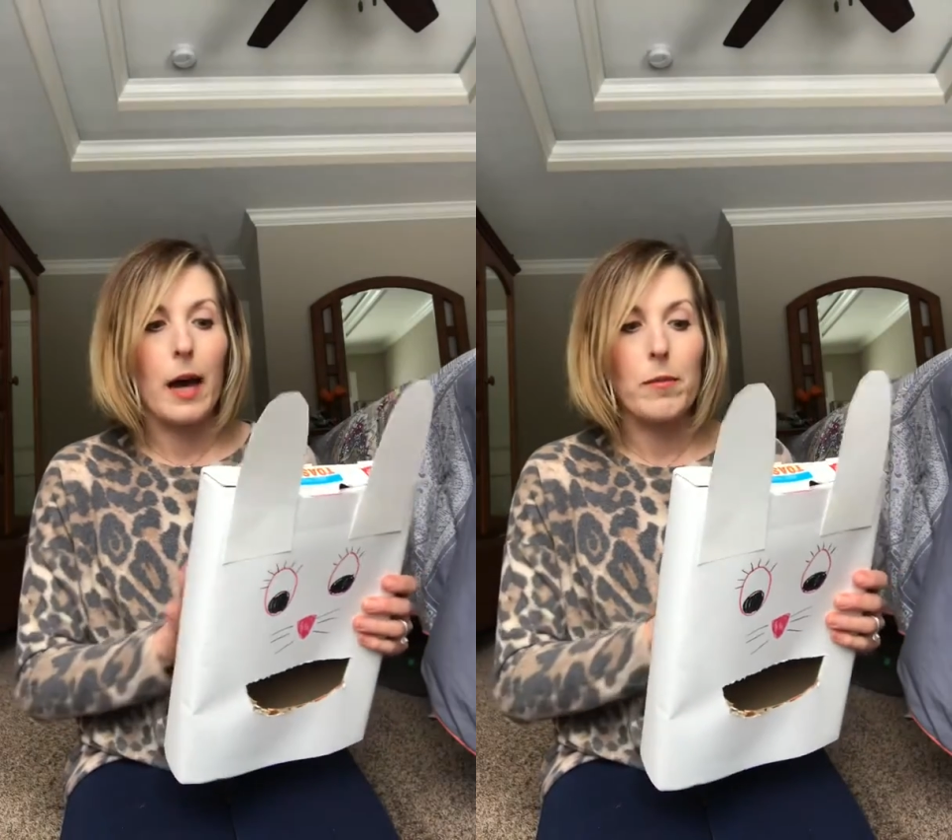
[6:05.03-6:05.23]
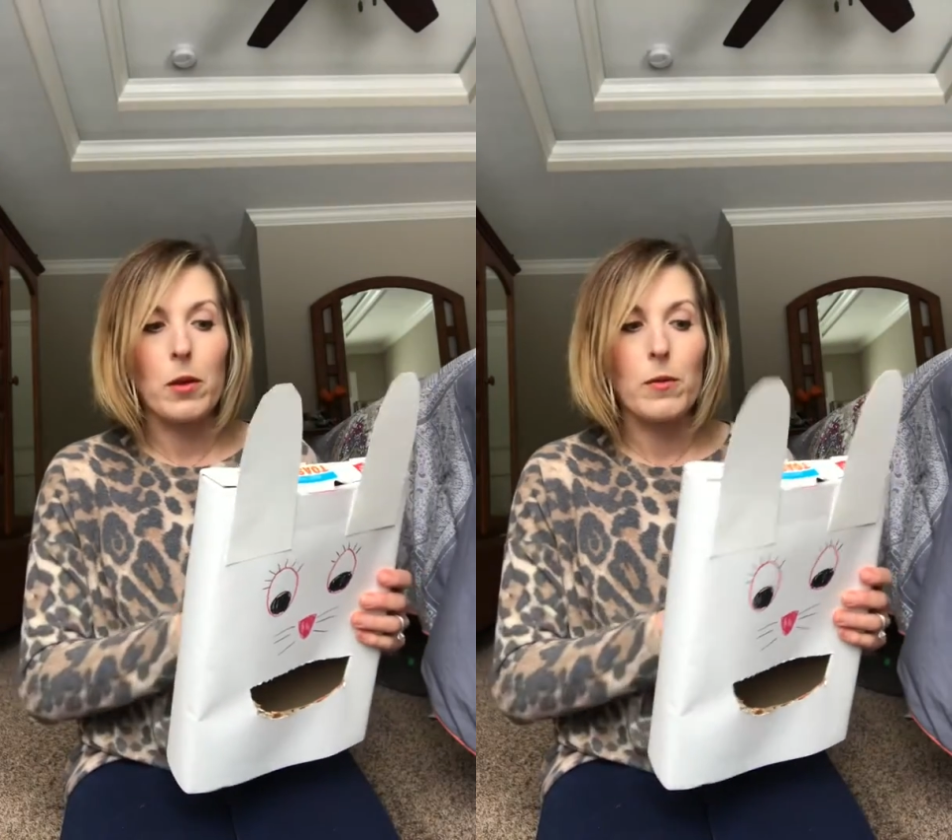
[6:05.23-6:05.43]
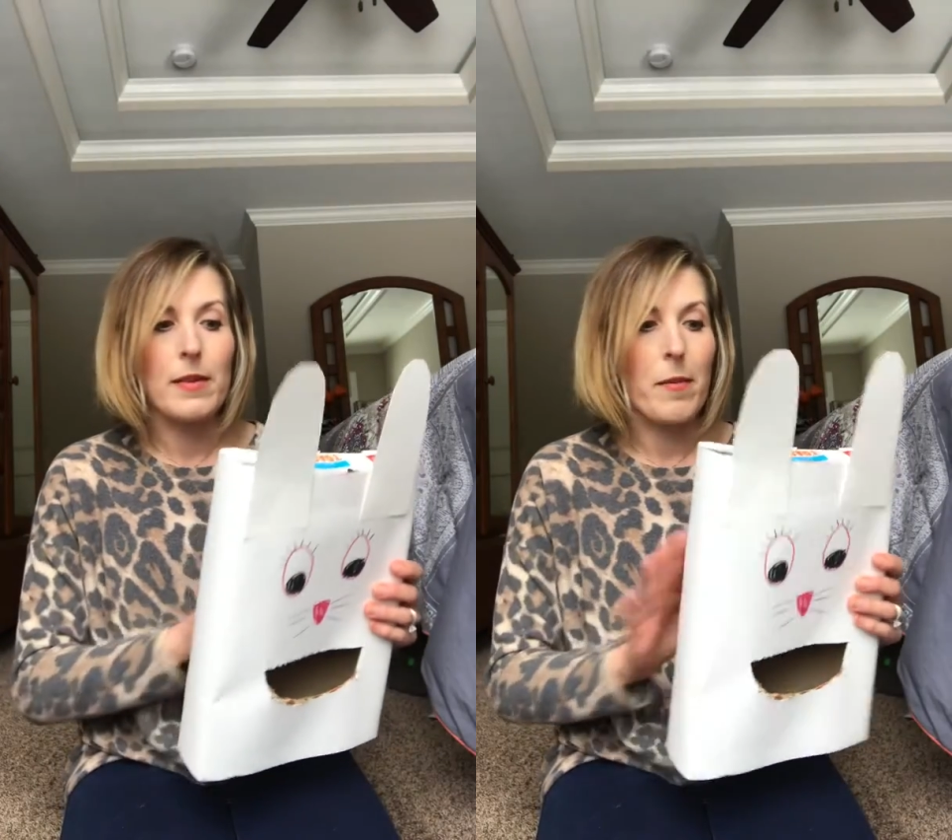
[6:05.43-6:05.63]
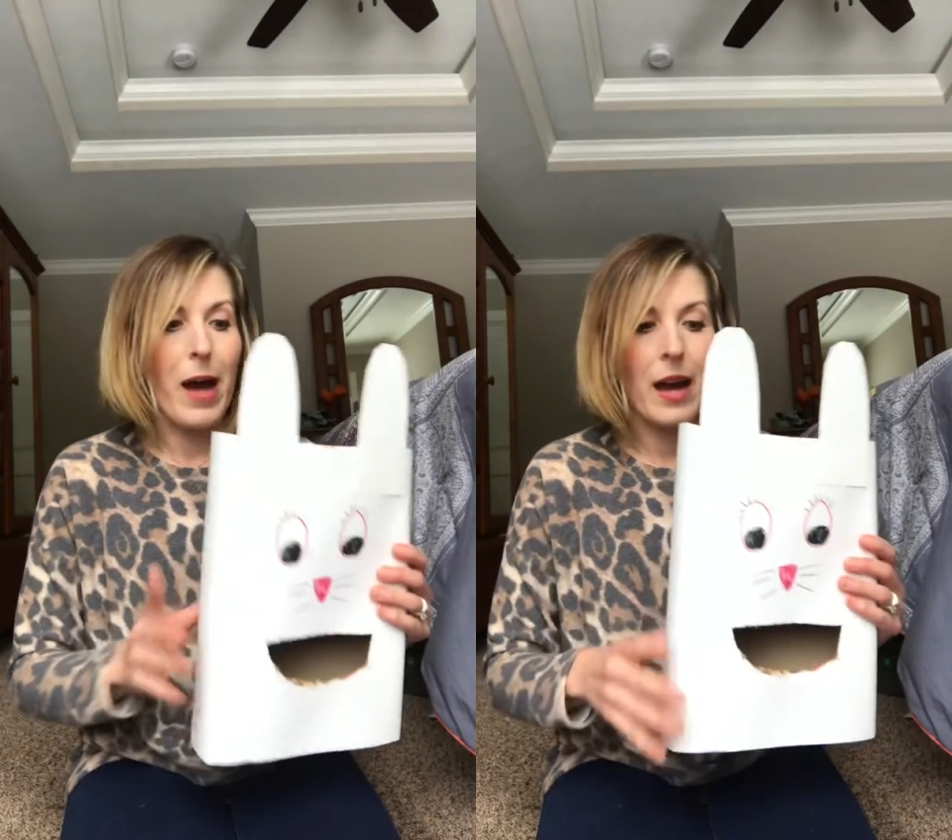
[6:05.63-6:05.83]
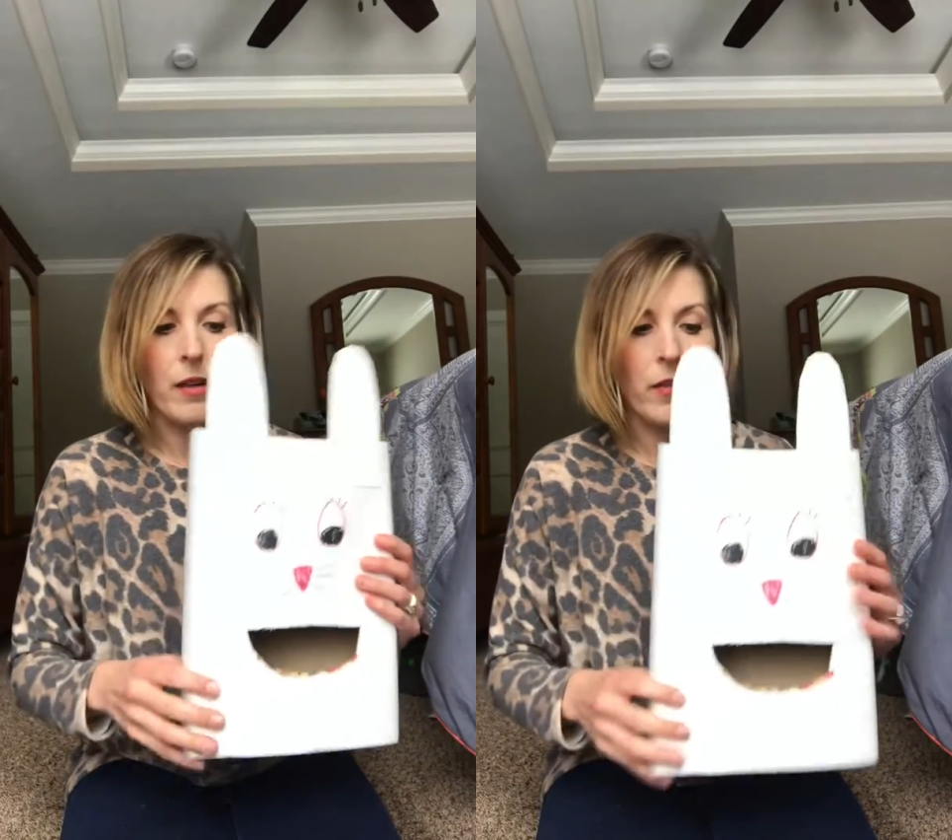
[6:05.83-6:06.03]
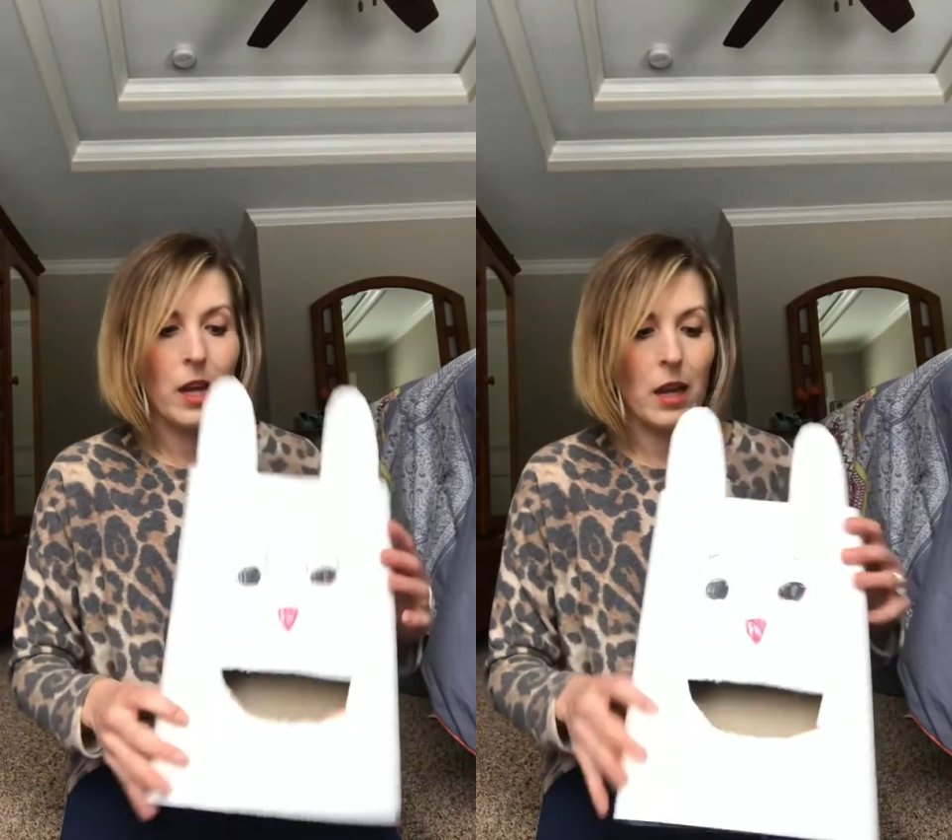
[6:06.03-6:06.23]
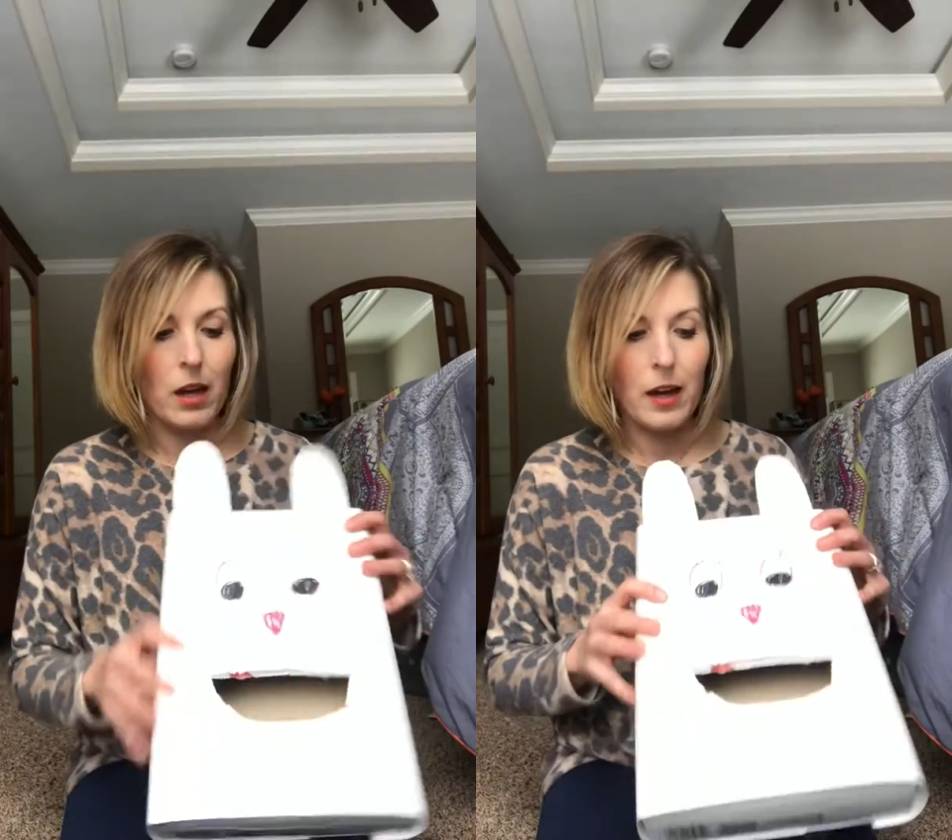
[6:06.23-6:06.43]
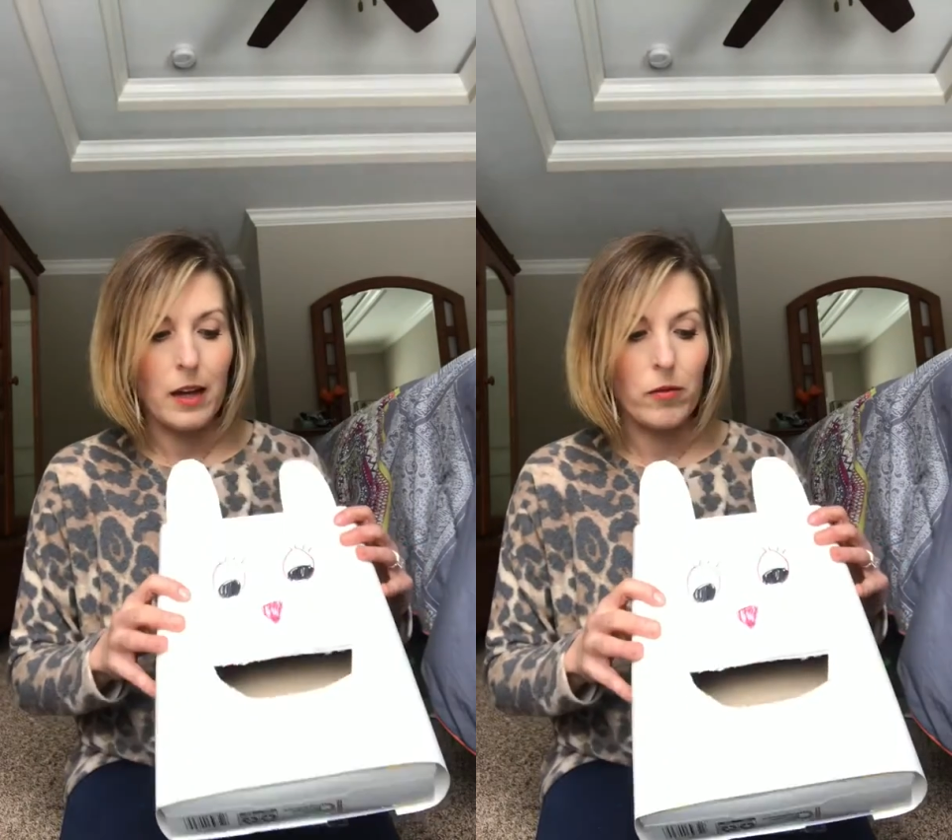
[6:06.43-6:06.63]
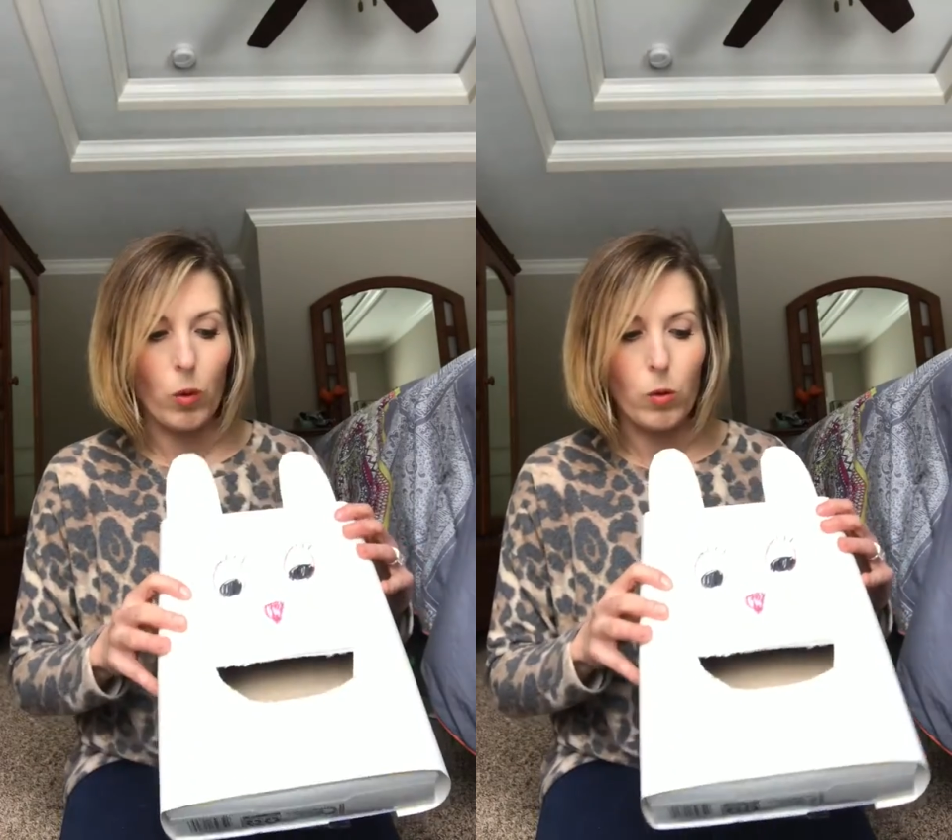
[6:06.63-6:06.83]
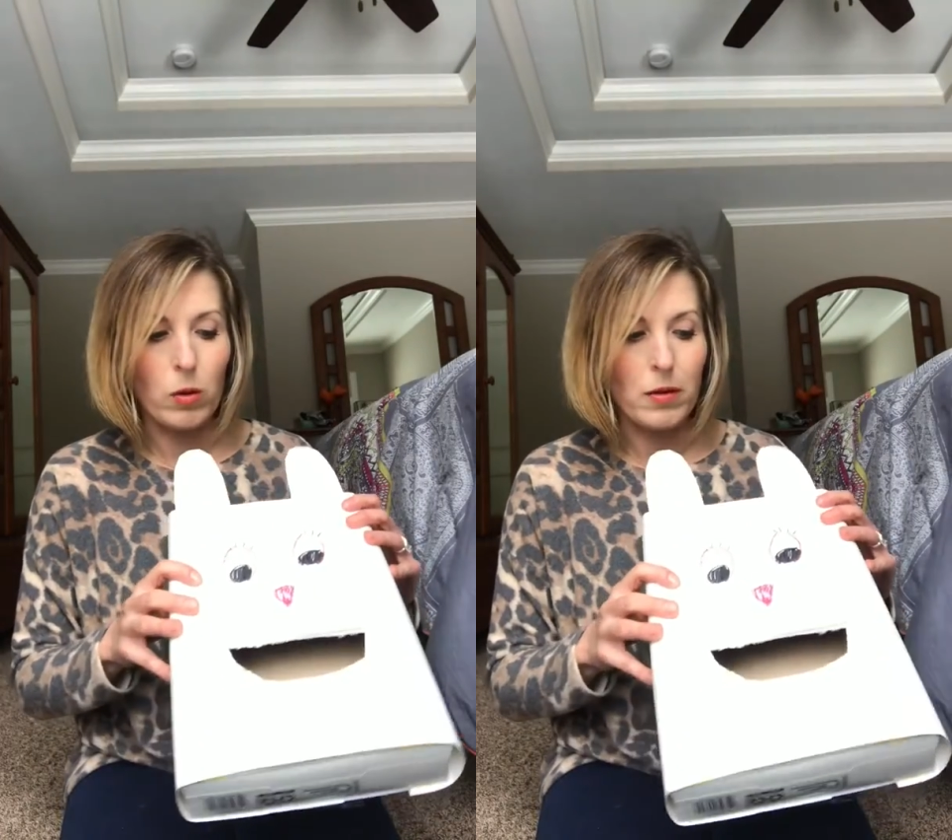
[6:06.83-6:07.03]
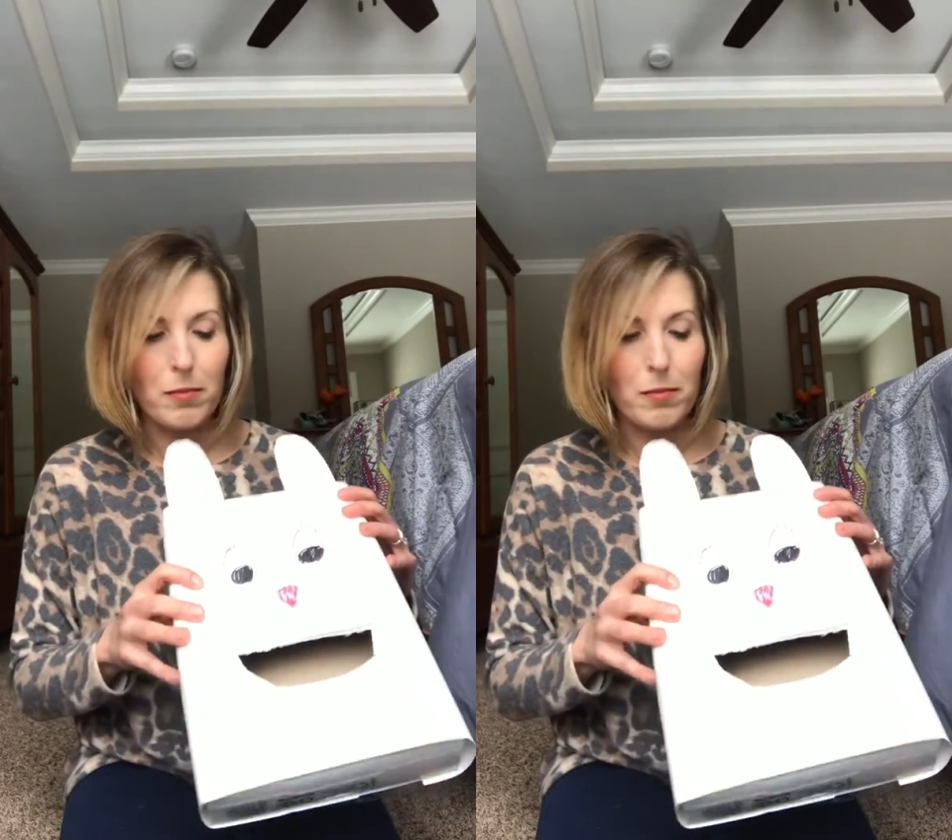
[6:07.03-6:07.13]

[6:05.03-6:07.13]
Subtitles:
use the back of any kind of old